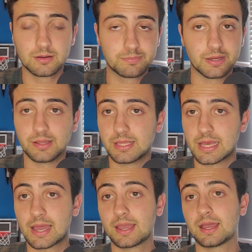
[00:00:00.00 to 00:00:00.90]
But
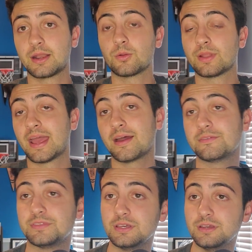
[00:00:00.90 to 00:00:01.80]
I don't
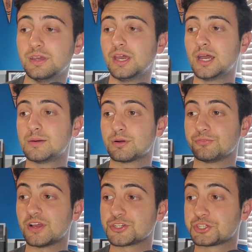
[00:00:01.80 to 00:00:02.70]
have the
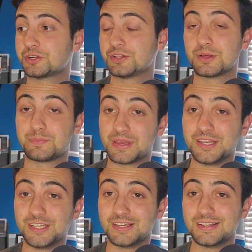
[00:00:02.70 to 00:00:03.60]
professional
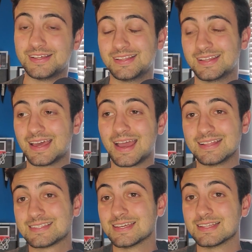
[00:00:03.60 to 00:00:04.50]
opinion
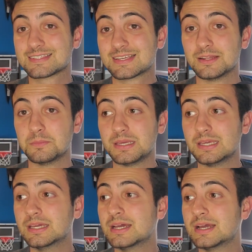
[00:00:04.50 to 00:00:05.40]
that it's going to
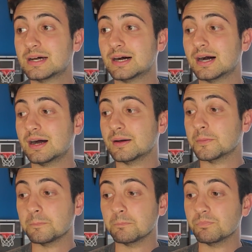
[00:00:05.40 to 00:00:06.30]
be
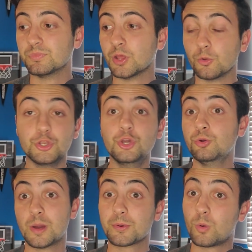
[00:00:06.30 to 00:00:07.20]
new
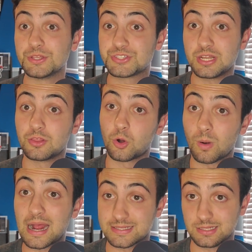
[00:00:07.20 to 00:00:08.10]
number 1 seed in the
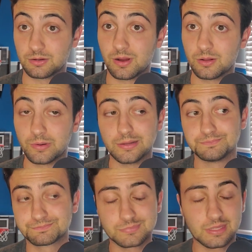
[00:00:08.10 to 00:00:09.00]
Horizon League right away.
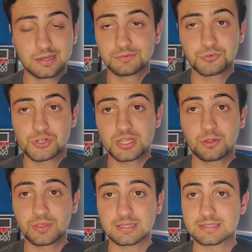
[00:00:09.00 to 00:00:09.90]
Unfortunately, I
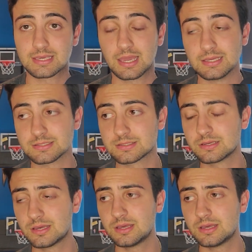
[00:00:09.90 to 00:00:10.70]
don't think that's the case.